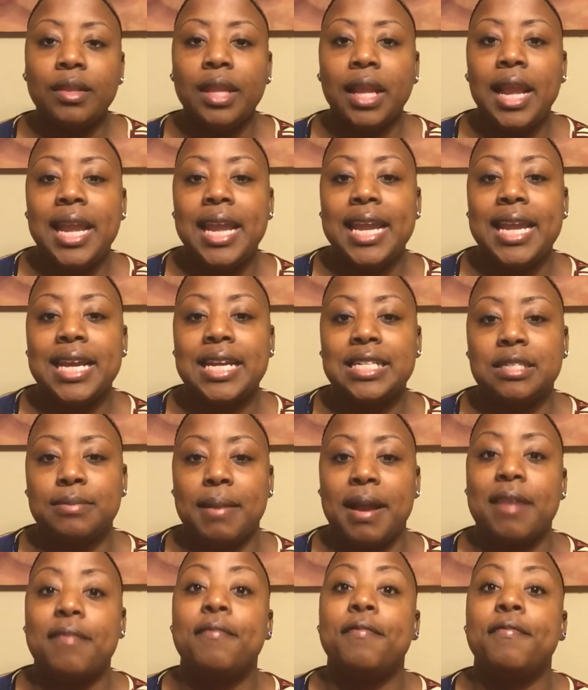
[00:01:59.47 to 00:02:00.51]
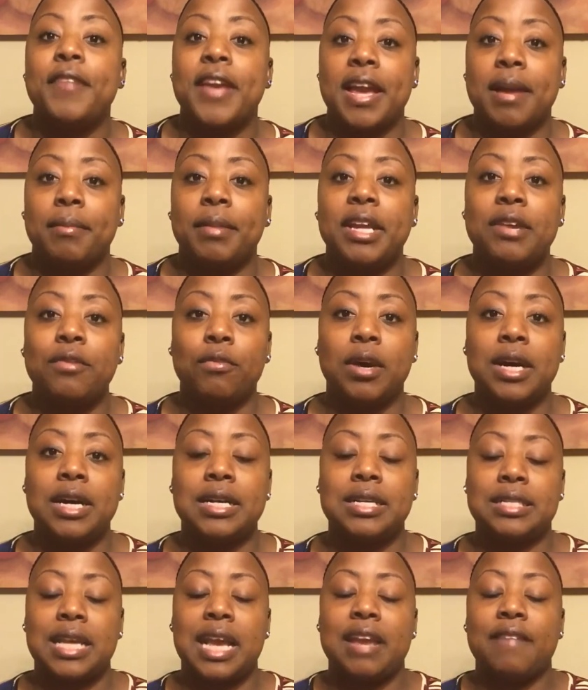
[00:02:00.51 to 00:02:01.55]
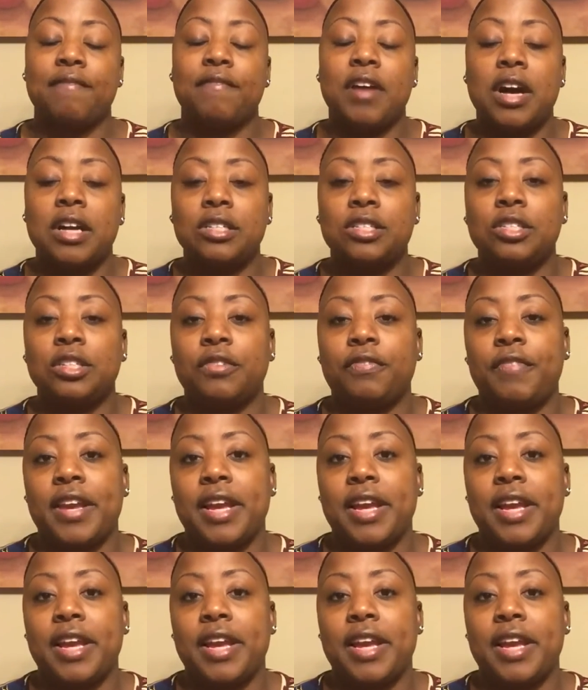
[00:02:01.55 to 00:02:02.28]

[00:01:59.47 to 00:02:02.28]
and my family was a foster